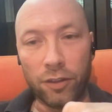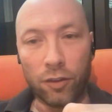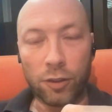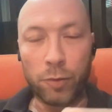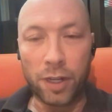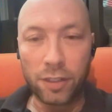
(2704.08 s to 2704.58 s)

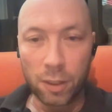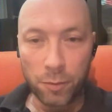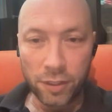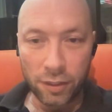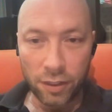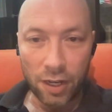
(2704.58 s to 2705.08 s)
space-time
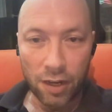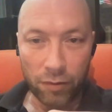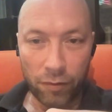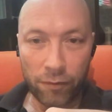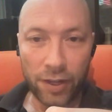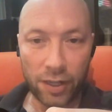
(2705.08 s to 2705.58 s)
isn't going to have
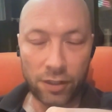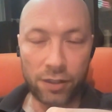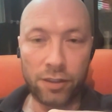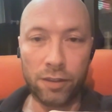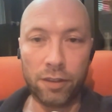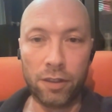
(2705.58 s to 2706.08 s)

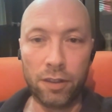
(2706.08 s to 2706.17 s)
fixed